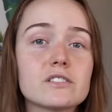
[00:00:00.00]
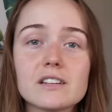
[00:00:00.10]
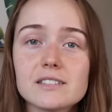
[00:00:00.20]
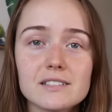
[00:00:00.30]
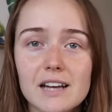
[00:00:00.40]

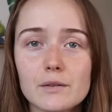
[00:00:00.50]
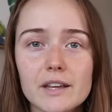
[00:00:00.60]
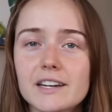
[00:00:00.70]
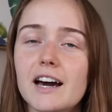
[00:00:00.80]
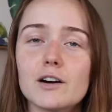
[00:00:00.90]
doesn't sound
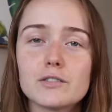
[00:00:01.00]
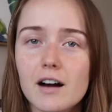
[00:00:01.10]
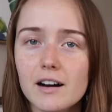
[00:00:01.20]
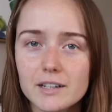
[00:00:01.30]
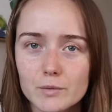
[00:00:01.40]
like how
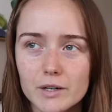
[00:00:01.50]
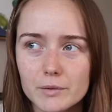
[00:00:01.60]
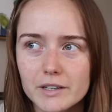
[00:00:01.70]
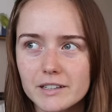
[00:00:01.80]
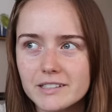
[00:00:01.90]
Kangen water
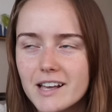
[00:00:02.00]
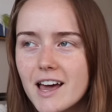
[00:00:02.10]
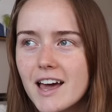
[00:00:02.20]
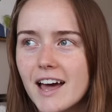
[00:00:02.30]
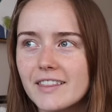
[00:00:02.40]
works.
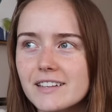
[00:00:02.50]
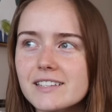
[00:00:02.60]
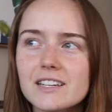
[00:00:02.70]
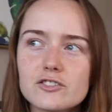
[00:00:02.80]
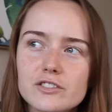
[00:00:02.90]
And that's
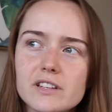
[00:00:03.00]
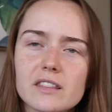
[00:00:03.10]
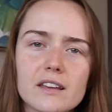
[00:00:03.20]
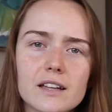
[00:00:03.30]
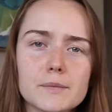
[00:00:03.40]
the
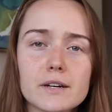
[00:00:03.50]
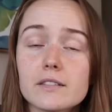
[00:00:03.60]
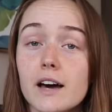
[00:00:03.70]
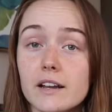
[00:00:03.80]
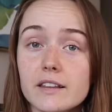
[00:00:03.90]
interesting thing about a
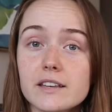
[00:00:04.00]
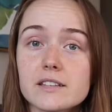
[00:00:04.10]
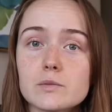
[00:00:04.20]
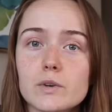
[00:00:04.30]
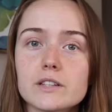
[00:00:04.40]
lot of
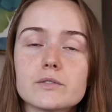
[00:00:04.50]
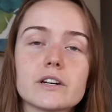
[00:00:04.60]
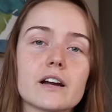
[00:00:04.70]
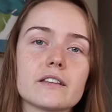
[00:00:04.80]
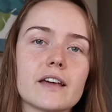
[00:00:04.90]
these ones
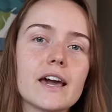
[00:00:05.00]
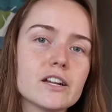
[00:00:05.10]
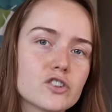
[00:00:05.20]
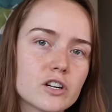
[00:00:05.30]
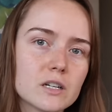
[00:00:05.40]
regarding the
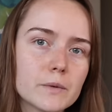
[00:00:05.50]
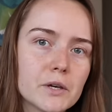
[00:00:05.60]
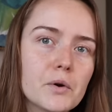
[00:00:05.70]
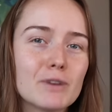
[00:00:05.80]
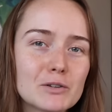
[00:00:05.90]

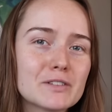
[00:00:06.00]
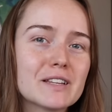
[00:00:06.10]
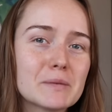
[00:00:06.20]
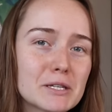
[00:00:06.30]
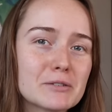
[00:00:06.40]
HRW. Most of
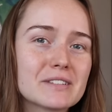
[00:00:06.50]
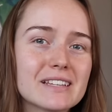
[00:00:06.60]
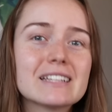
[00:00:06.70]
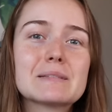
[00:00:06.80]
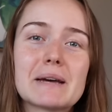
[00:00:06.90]
them use
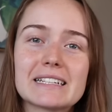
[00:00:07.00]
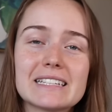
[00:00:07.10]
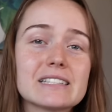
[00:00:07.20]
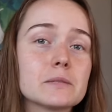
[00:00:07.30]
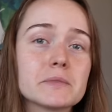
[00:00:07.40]
these
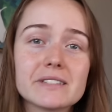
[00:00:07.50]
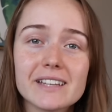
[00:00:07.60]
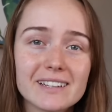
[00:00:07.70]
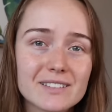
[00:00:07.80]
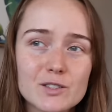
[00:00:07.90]
magnesium
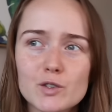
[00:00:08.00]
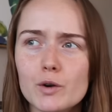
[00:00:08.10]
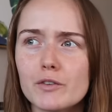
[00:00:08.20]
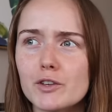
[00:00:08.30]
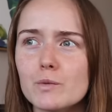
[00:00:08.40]
sticks.
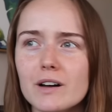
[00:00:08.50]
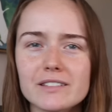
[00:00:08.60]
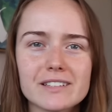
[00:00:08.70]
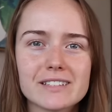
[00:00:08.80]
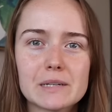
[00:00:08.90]
So if you want
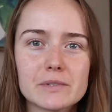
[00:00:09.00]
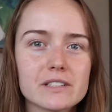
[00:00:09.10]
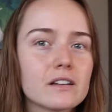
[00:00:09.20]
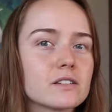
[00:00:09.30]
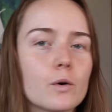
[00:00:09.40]
these same
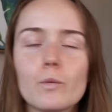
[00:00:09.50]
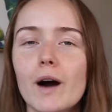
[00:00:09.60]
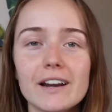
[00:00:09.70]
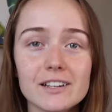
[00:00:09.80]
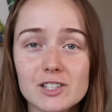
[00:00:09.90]
results,
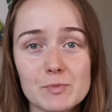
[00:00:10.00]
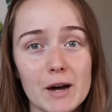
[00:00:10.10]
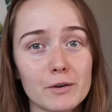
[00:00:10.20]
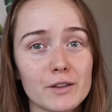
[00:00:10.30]
why not just buy one of